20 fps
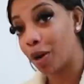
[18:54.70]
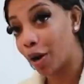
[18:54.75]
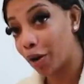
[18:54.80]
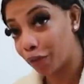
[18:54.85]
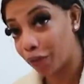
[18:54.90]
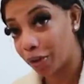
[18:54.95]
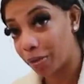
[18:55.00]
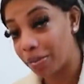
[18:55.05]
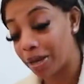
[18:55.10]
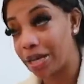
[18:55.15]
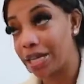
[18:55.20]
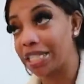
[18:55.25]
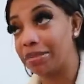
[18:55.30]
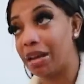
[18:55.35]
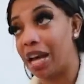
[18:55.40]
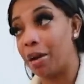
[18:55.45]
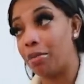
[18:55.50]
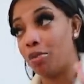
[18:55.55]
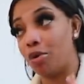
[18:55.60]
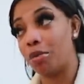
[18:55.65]
perfect because
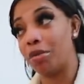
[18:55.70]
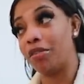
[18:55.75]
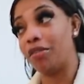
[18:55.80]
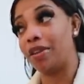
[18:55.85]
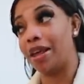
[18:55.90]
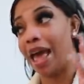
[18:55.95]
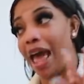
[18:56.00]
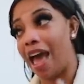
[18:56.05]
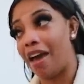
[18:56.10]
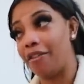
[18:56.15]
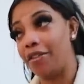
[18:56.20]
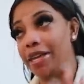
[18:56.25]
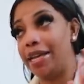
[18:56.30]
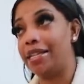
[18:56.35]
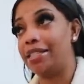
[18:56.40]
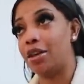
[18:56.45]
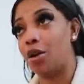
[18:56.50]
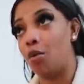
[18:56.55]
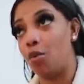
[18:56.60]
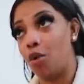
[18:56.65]
my appointment for the I V
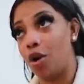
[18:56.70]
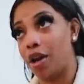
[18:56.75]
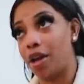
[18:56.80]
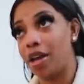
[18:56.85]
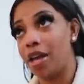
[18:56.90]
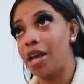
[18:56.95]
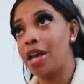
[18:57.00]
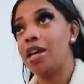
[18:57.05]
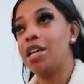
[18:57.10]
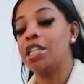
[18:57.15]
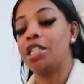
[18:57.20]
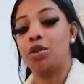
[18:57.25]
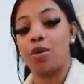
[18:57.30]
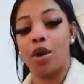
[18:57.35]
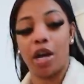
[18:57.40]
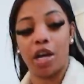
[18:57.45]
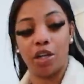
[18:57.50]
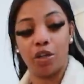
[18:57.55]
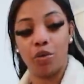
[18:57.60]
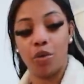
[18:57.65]
is at one, so
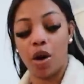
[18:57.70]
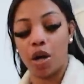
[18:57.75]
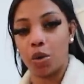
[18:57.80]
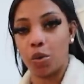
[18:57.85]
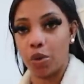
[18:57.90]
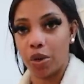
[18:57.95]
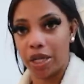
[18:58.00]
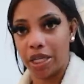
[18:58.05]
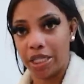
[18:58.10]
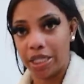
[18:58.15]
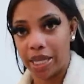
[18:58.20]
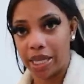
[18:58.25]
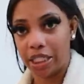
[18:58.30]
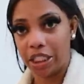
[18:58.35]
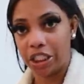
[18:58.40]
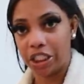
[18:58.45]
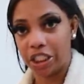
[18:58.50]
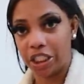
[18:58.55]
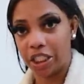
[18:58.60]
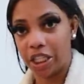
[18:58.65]
I can do all the
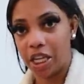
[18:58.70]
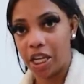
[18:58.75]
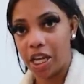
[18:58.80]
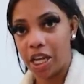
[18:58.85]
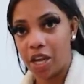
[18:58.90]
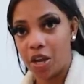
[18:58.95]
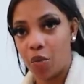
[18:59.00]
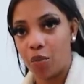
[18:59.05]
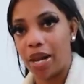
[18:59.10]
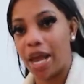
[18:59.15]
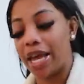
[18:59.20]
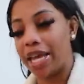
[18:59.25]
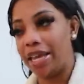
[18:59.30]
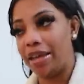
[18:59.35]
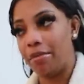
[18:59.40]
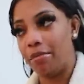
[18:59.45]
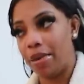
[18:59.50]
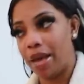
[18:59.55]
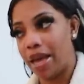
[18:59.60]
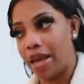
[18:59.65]
organization when I
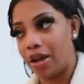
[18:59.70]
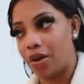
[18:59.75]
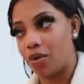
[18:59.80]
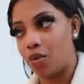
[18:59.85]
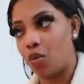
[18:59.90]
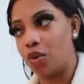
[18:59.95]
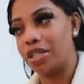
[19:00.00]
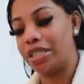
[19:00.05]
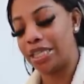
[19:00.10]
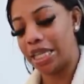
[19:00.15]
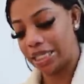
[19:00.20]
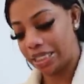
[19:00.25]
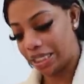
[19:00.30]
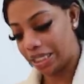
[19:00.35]
get back once that's